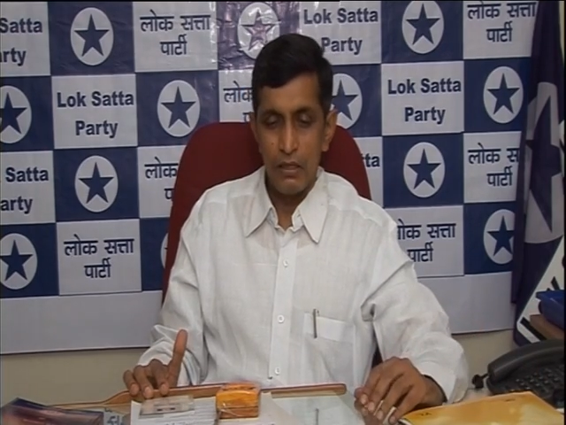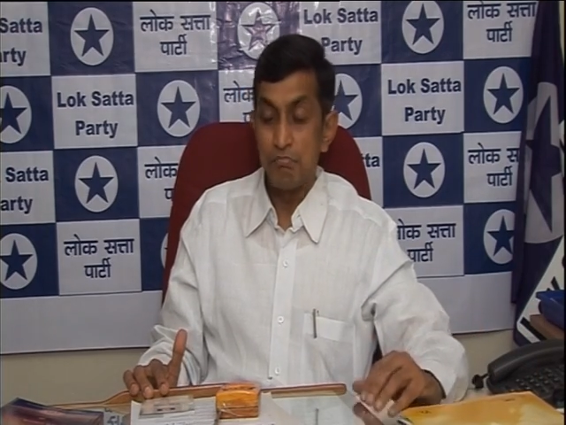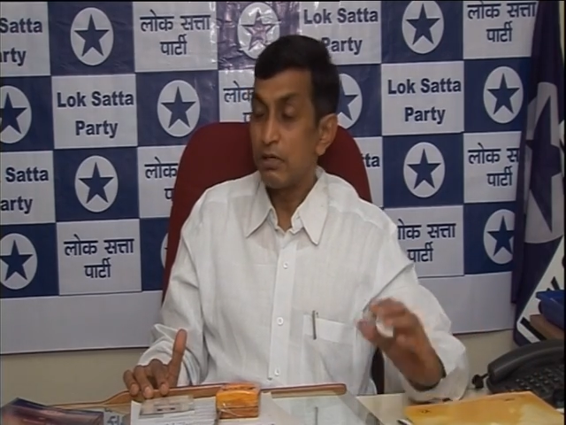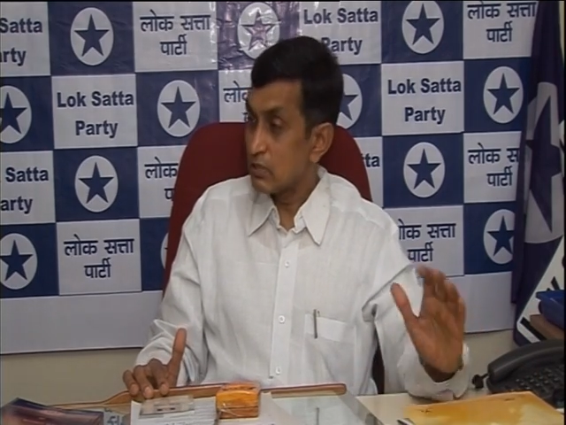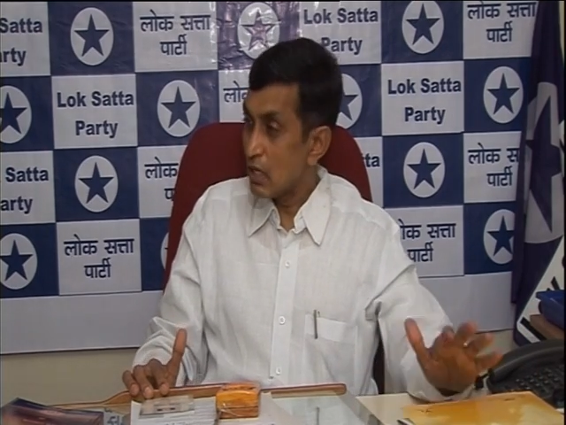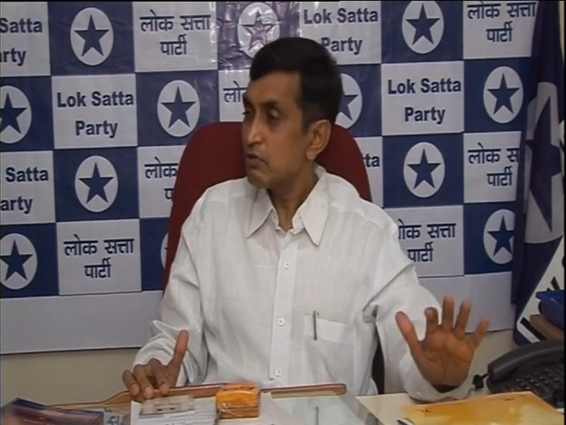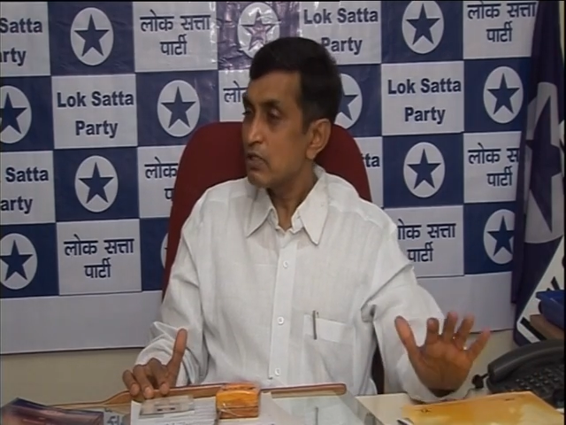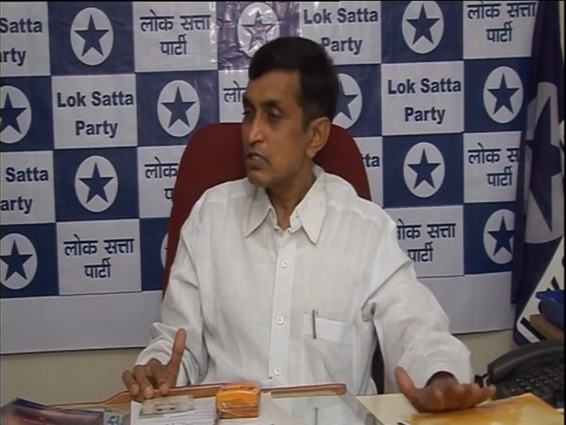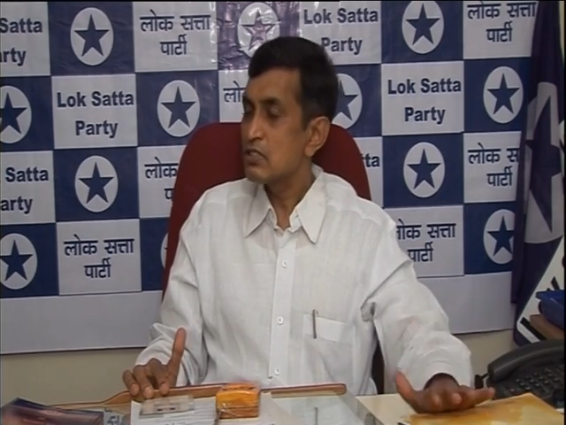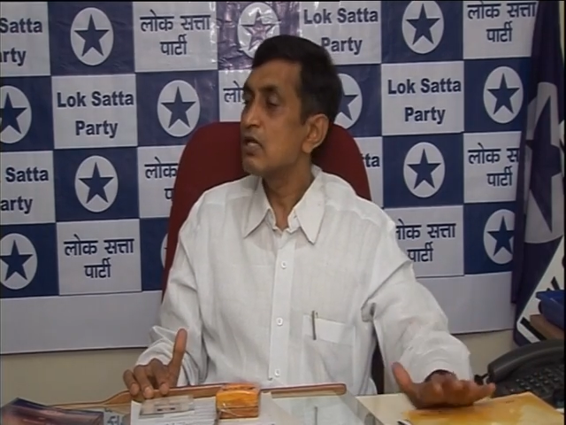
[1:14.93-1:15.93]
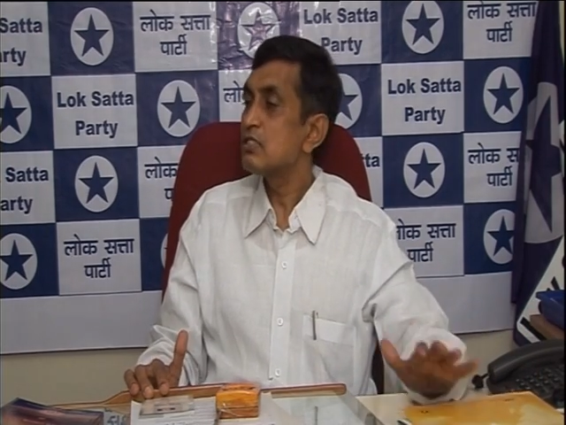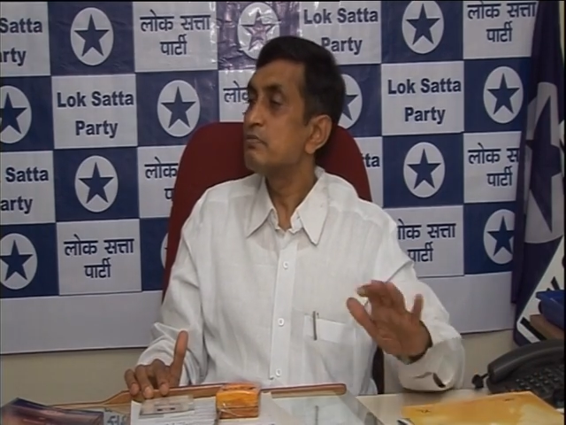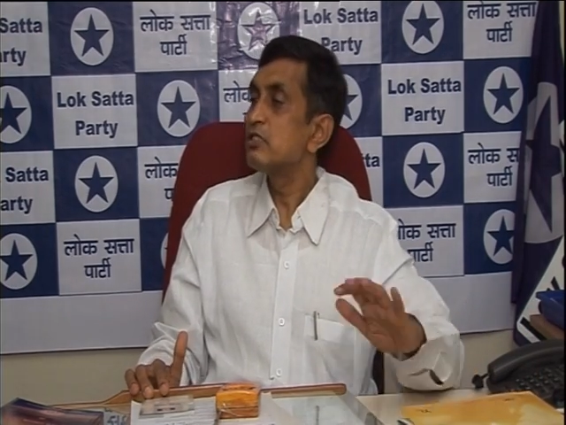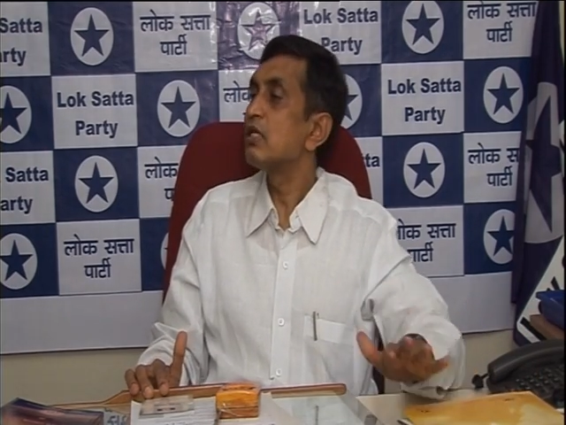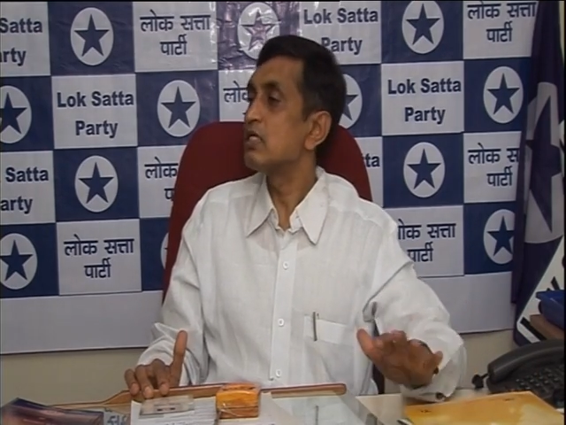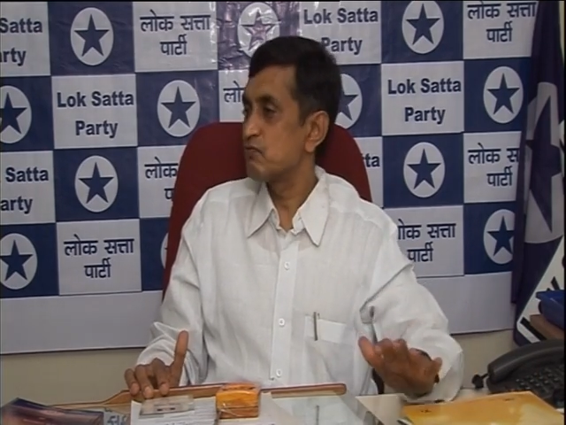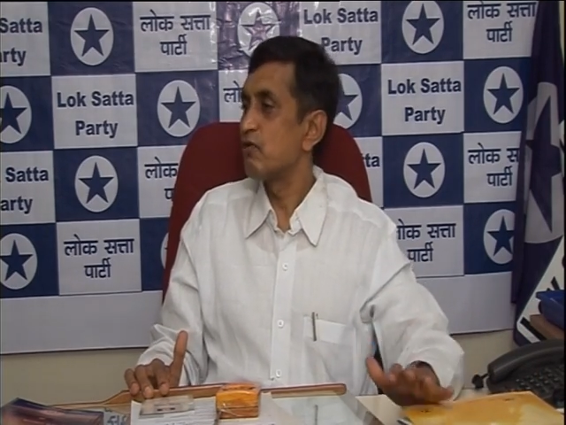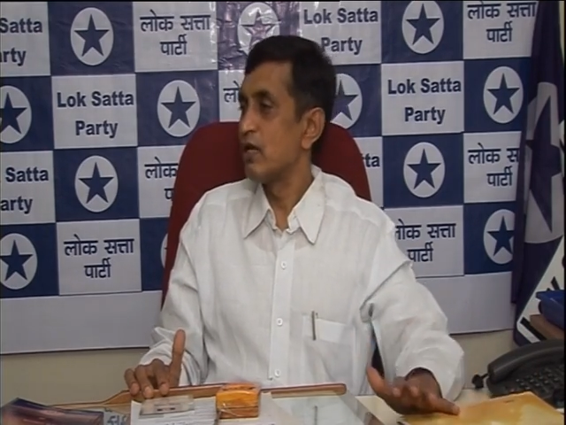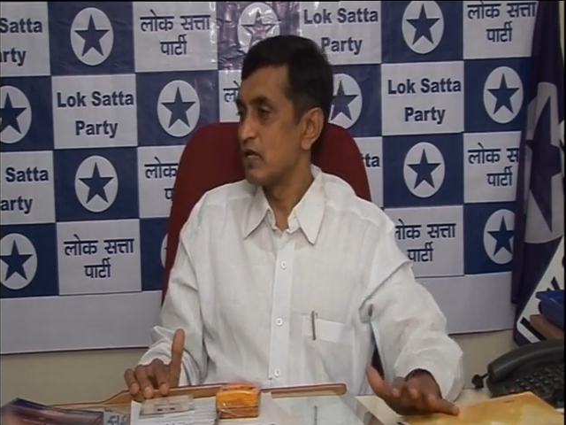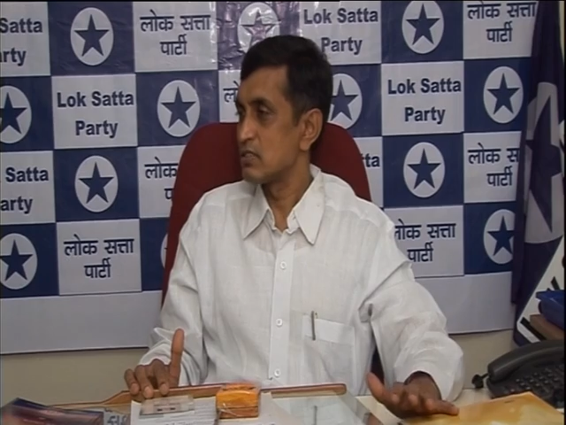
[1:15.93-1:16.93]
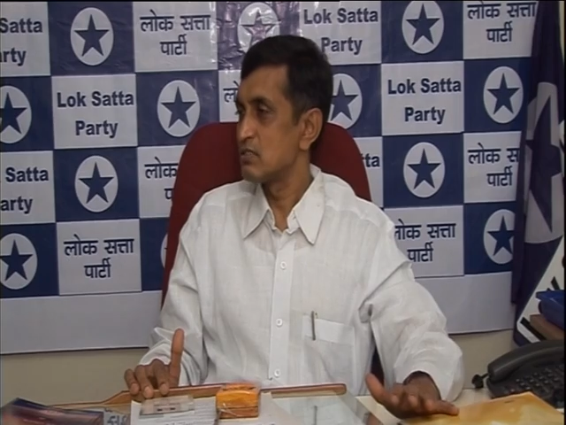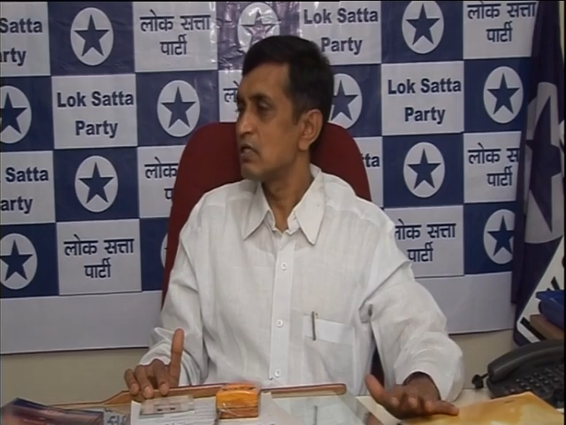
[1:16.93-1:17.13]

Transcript: But nevertheless, there are some serious failings.